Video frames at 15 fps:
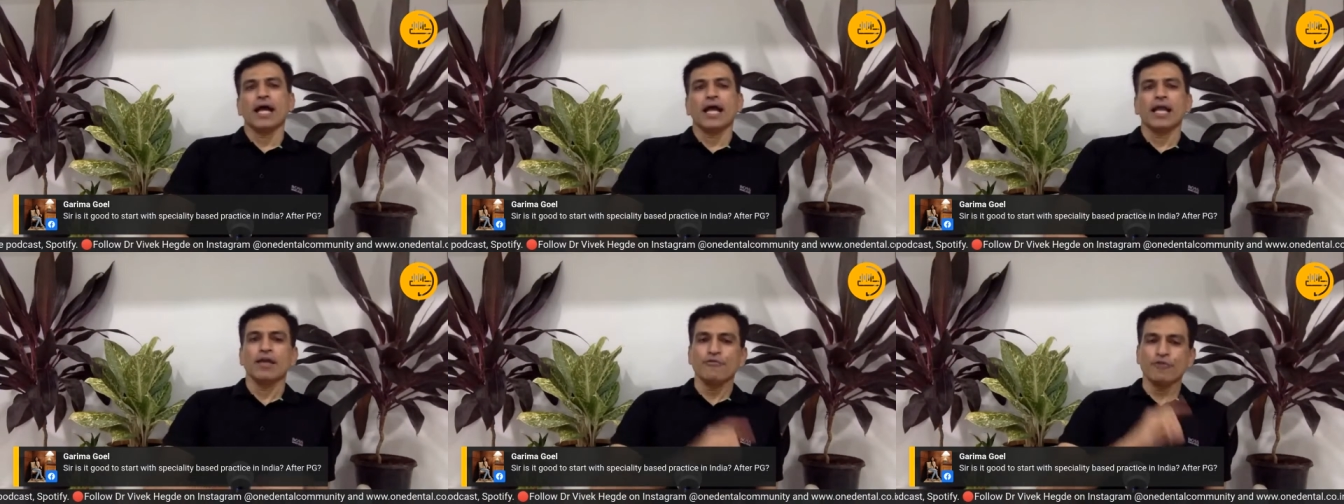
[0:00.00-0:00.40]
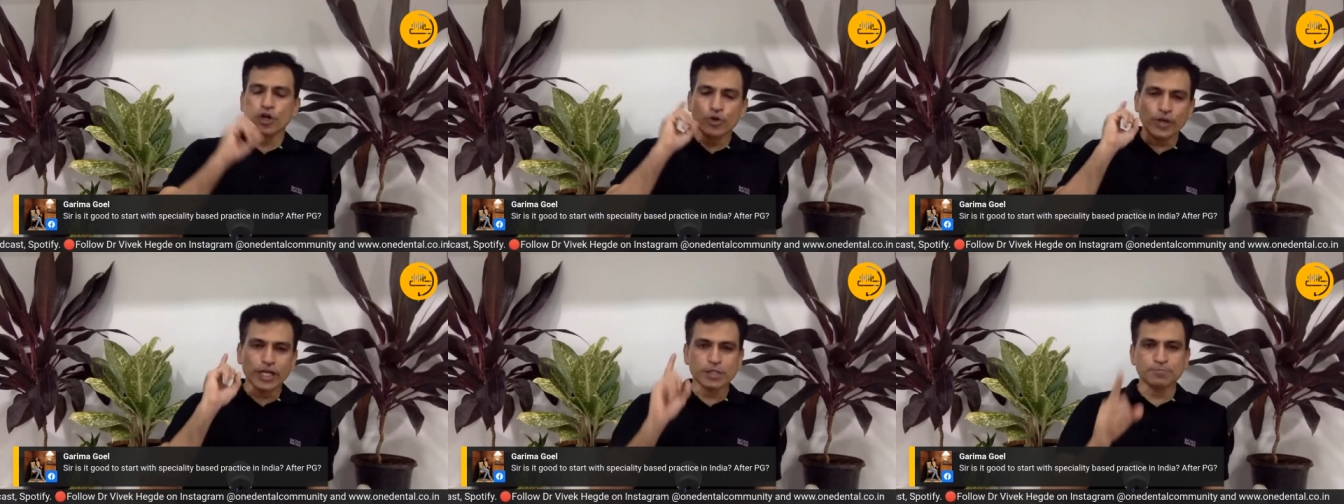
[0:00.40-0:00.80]
if you're
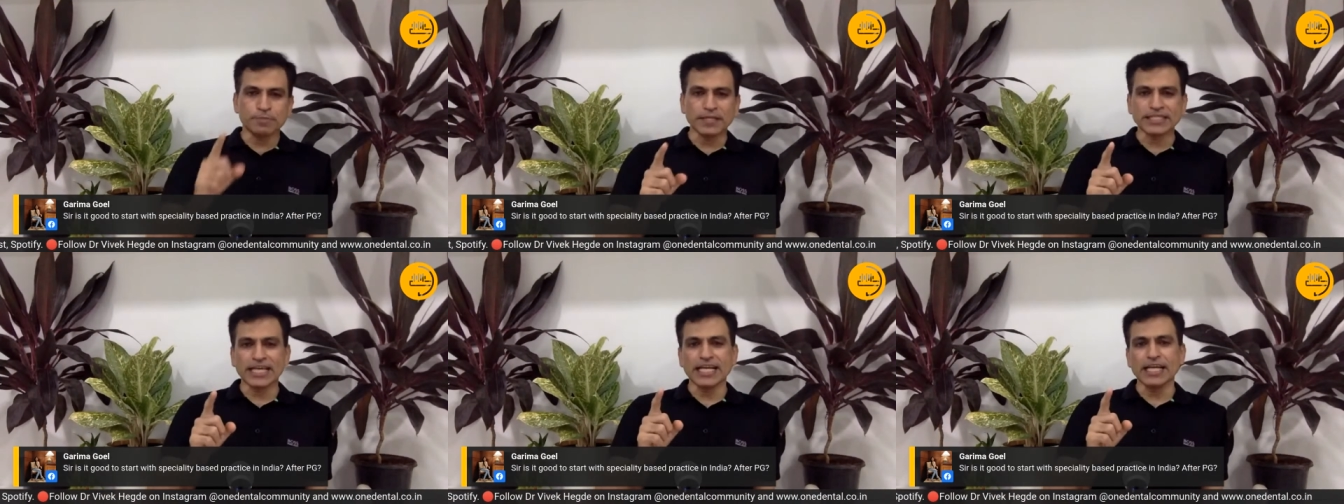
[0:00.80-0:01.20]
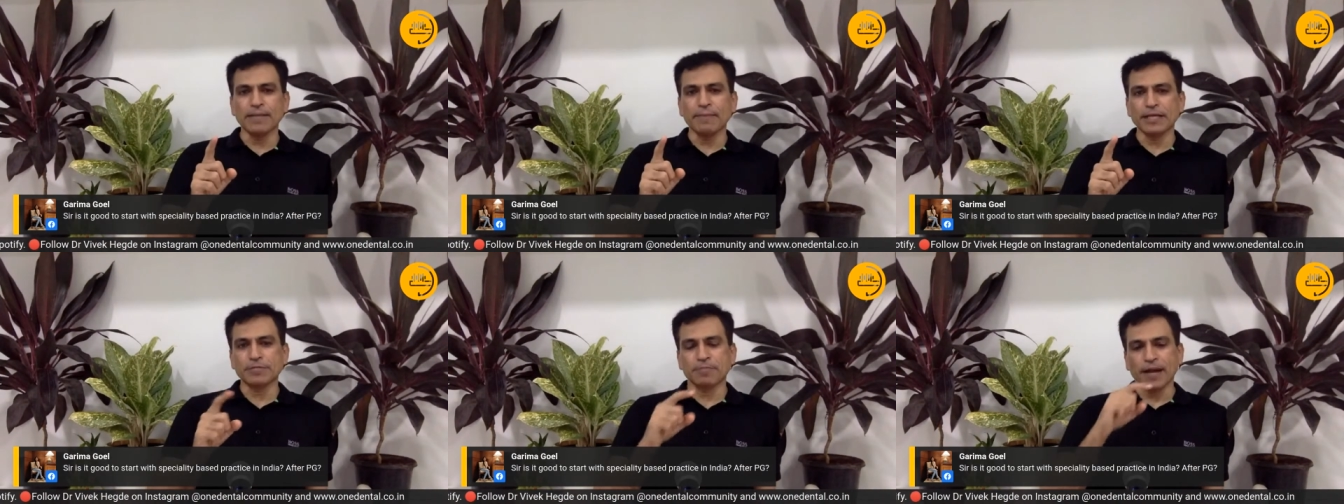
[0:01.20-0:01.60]
doing a
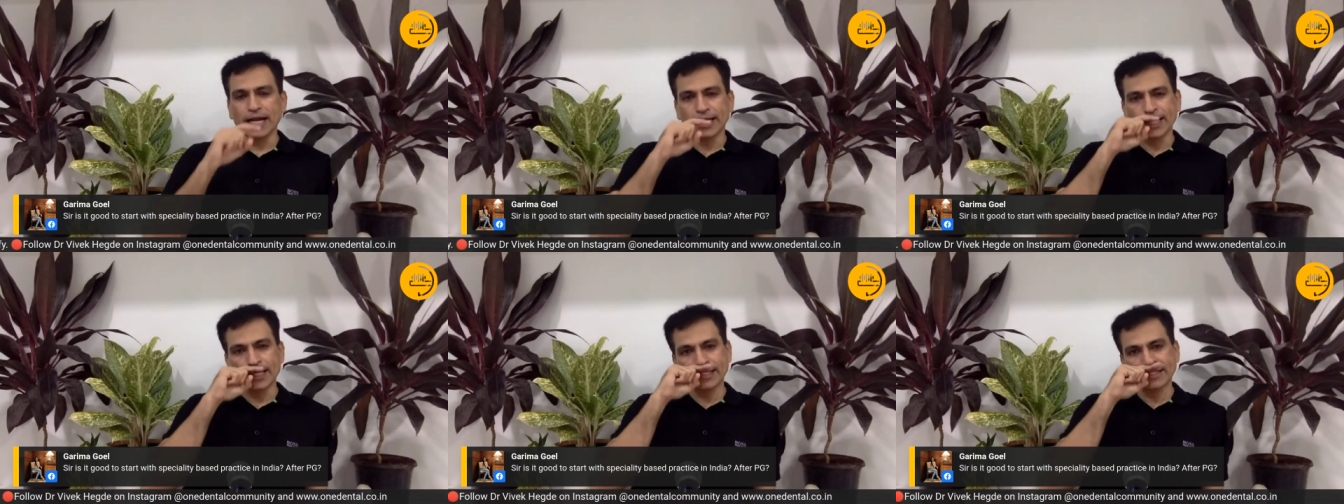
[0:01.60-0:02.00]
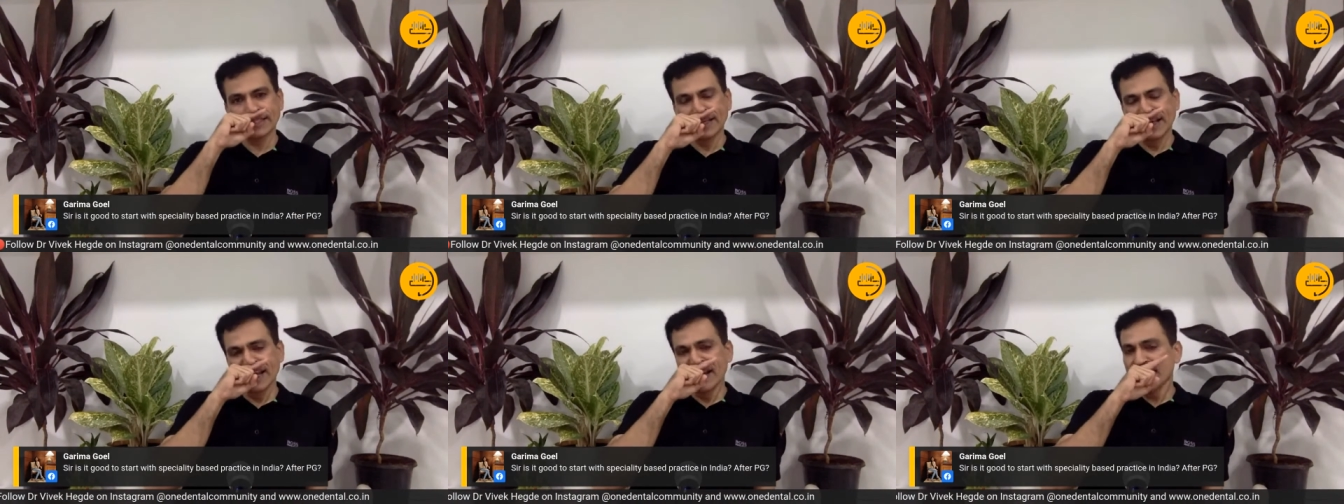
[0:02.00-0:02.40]
specialty-based practice,
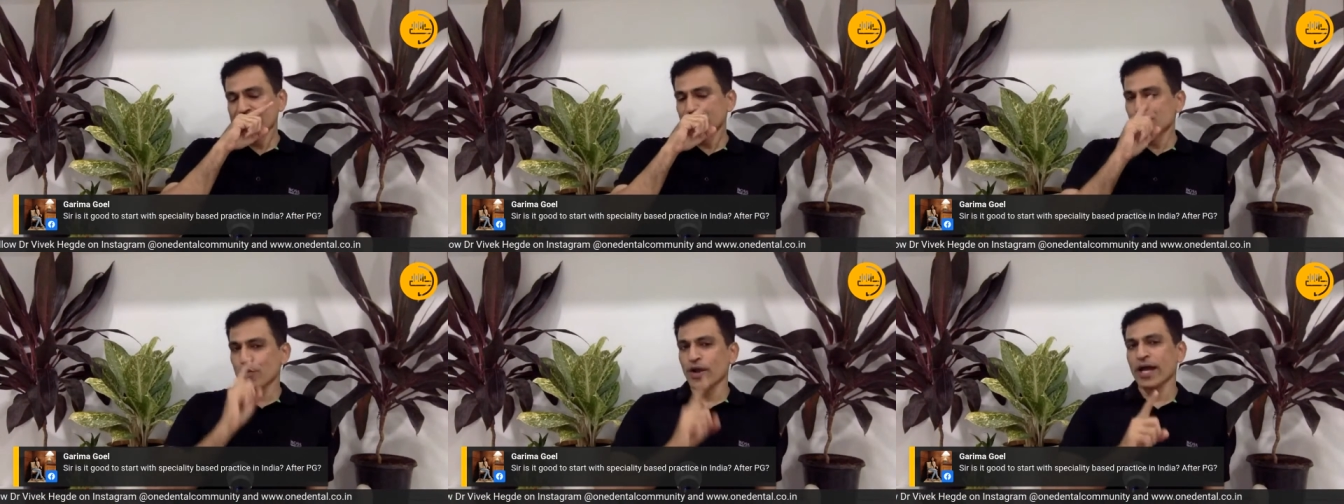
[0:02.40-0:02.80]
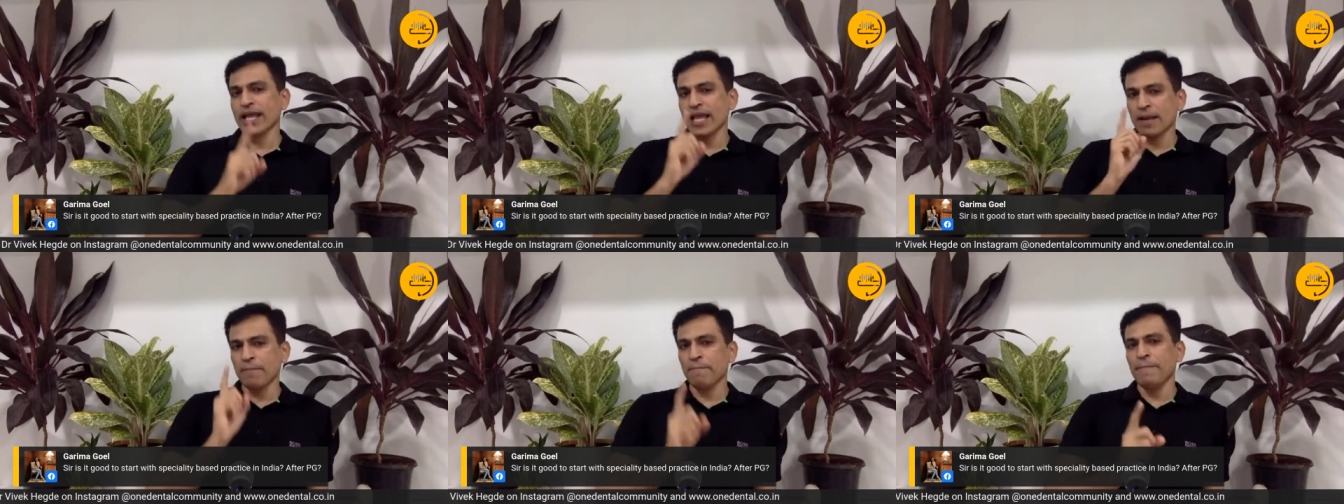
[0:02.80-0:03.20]
try
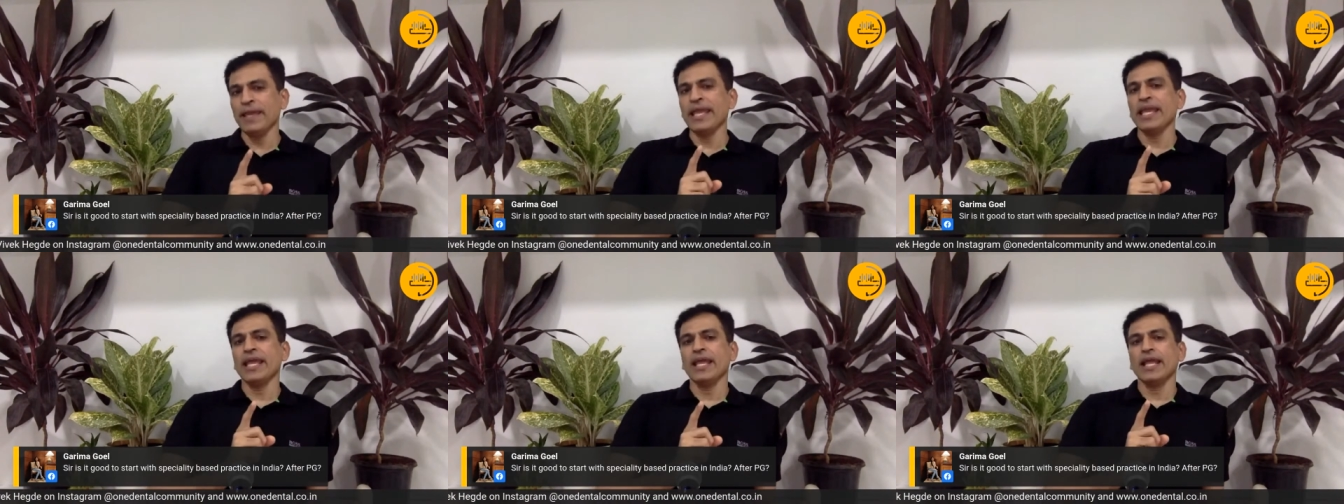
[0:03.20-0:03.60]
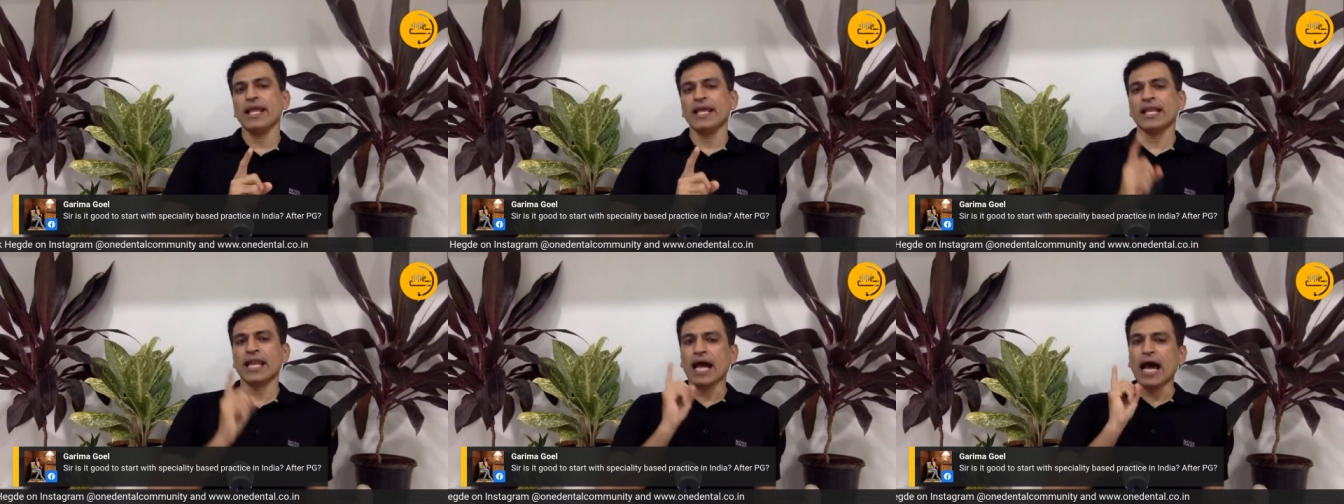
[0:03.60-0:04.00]
and be in
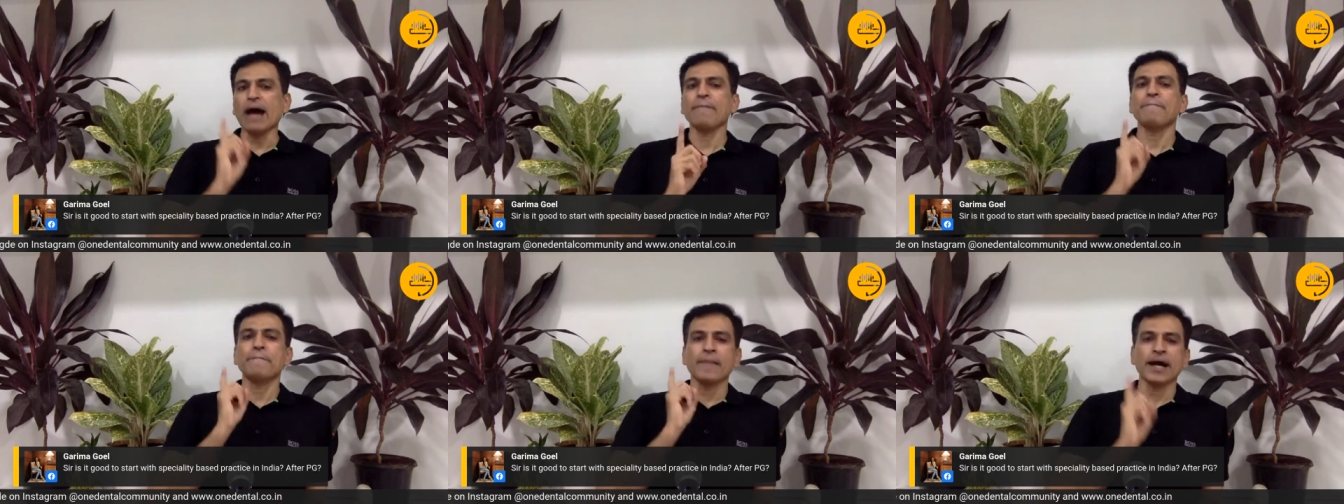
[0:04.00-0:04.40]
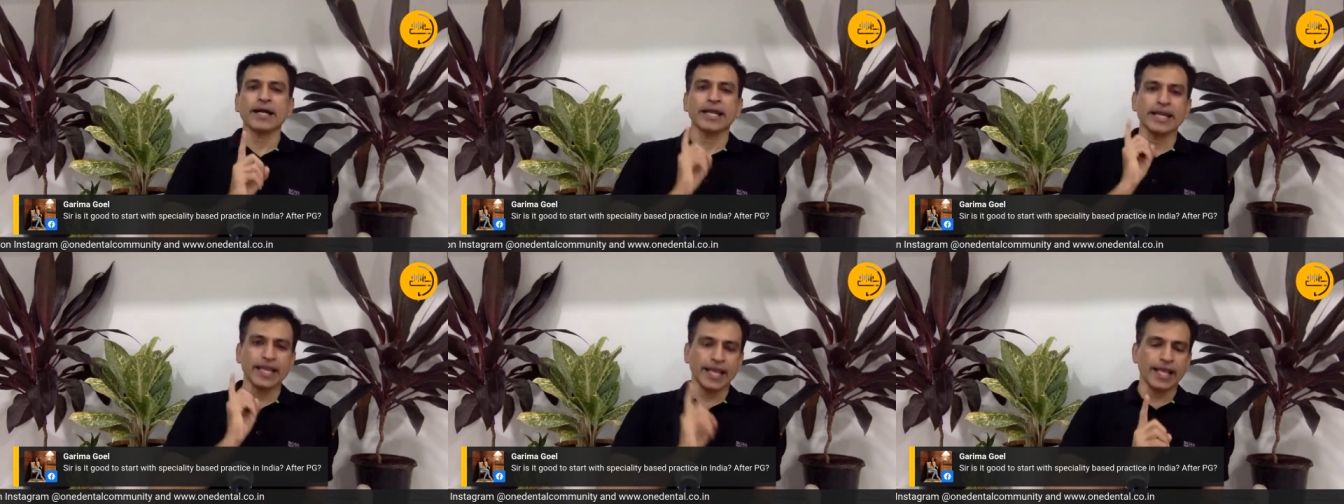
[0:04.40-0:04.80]
an
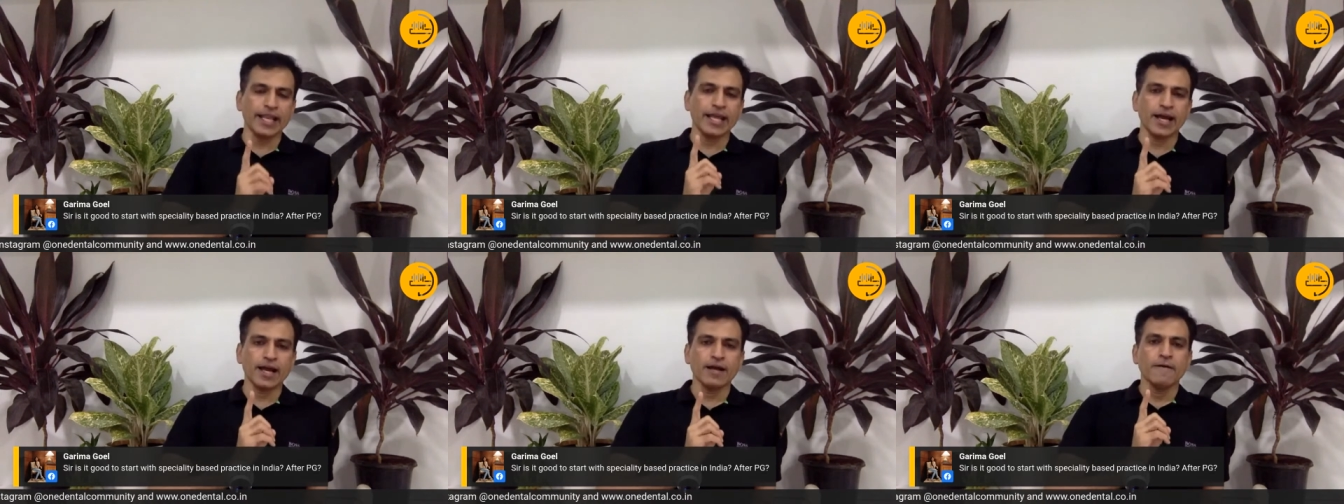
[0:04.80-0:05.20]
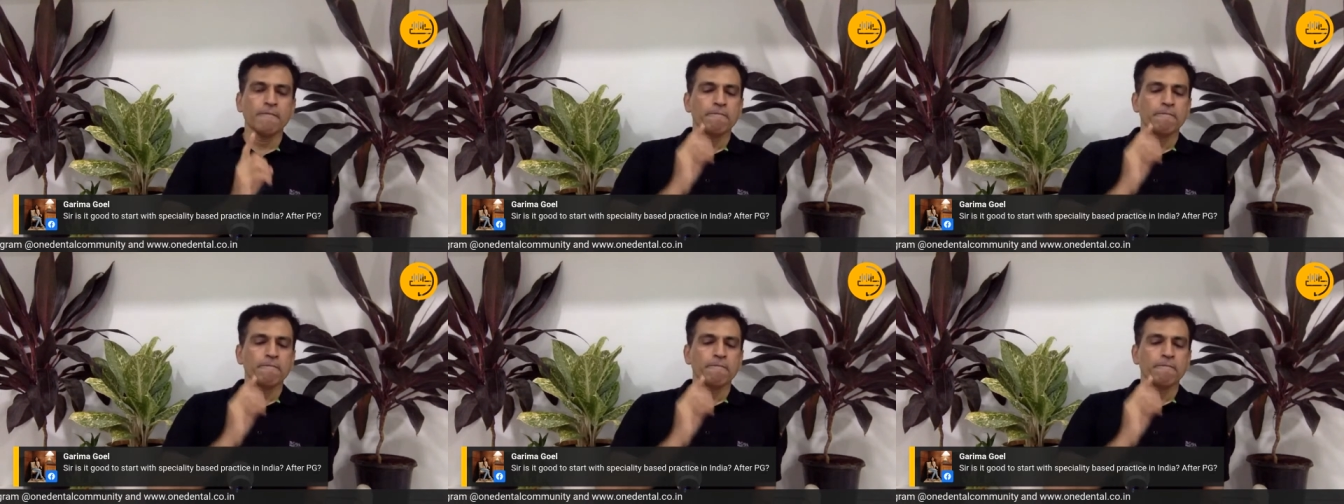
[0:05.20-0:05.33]
upmarket area.